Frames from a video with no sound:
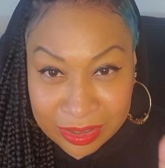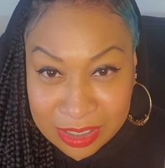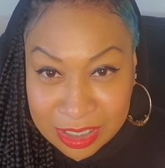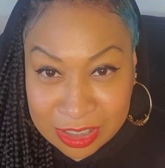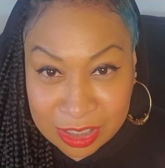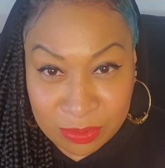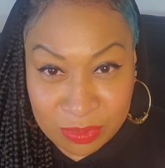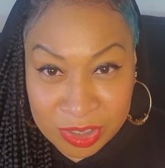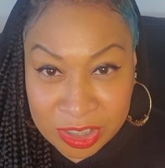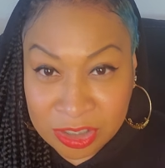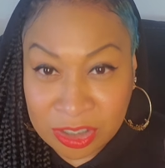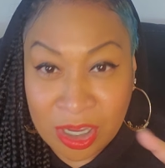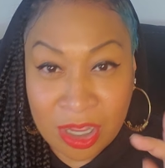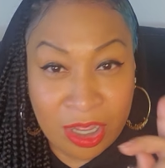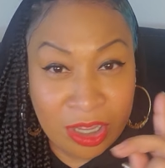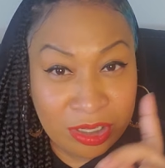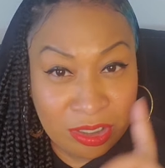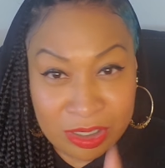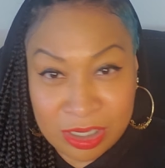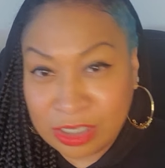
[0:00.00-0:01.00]
listen, bitch,
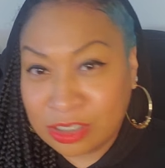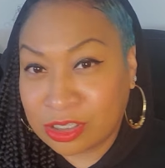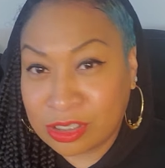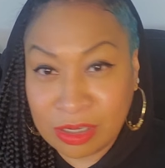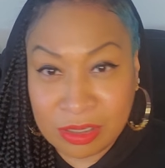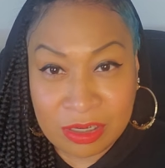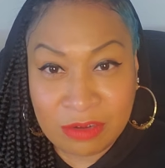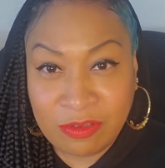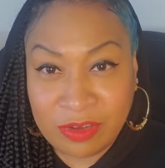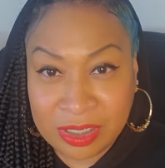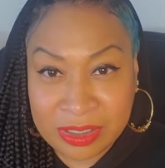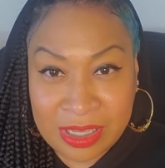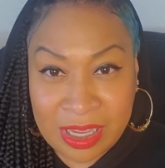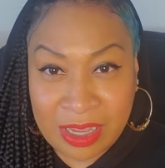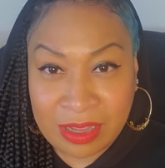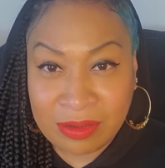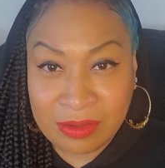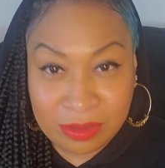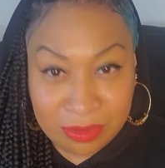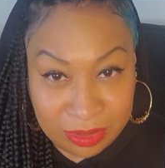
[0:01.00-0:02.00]
you need to slow the fuck
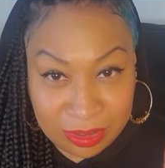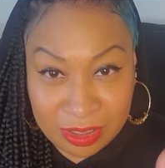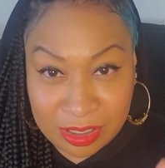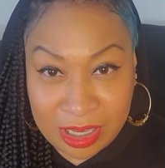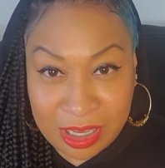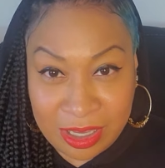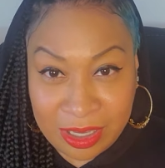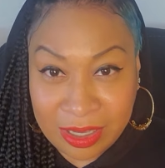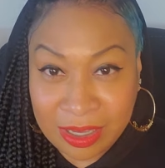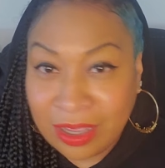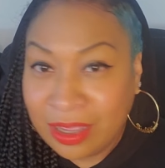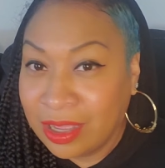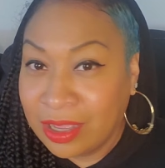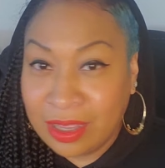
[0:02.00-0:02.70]
down, okay?